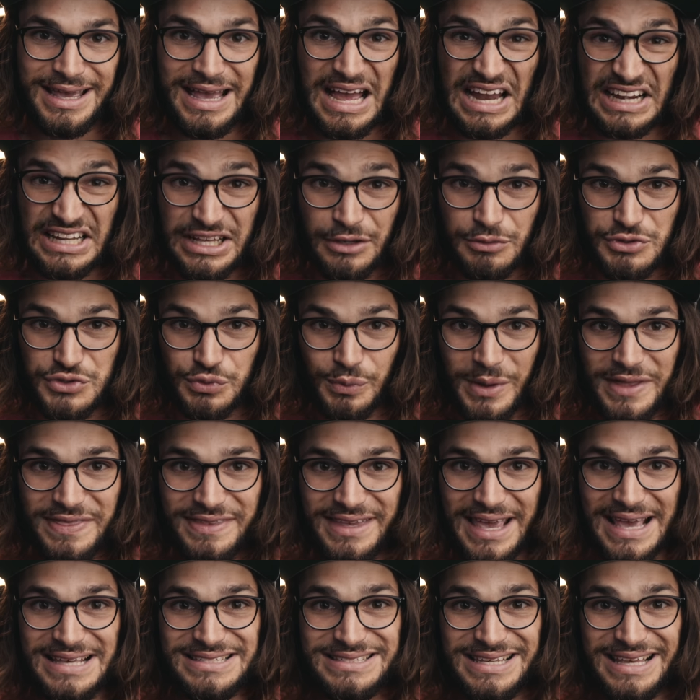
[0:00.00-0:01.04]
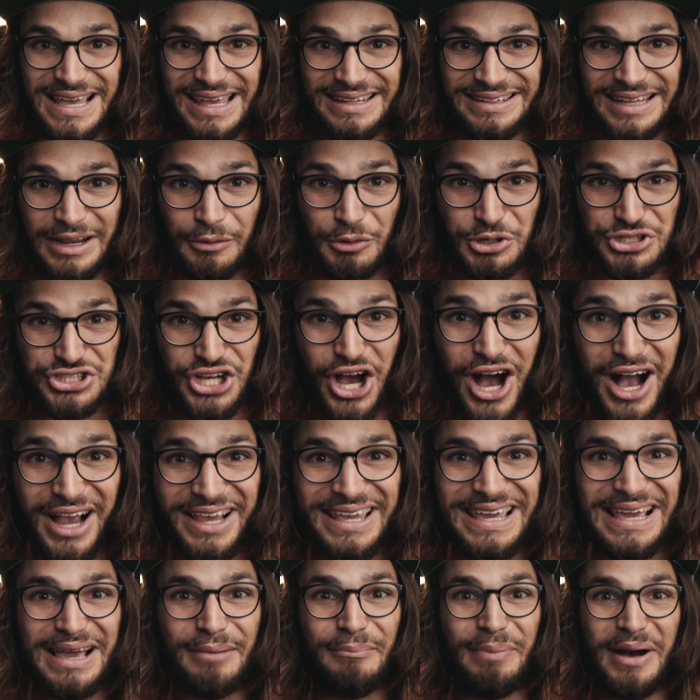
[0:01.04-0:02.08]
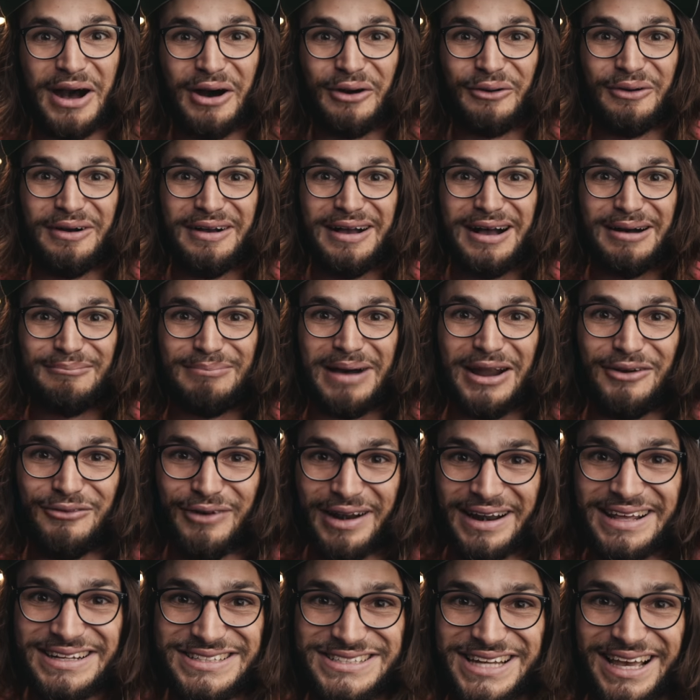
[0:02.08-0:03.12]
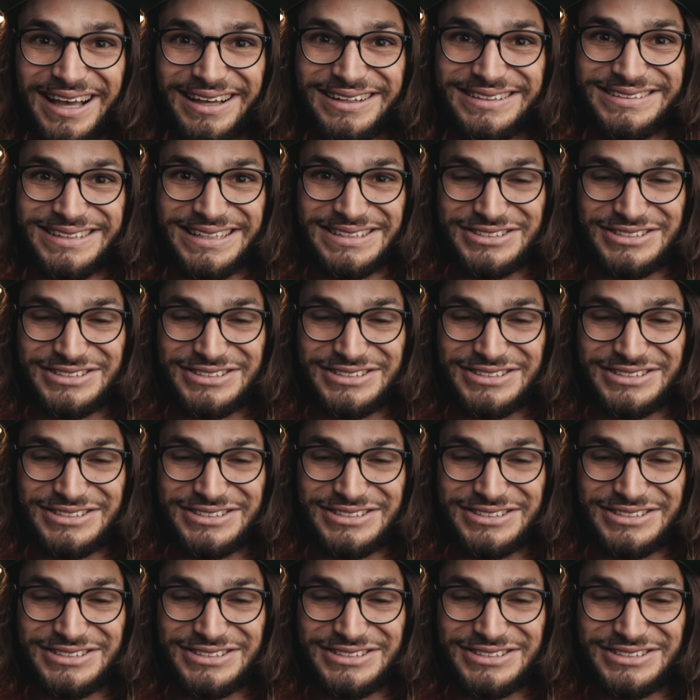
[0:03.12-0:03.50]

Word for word: and he was with Casey, and they were talking about my running challenge.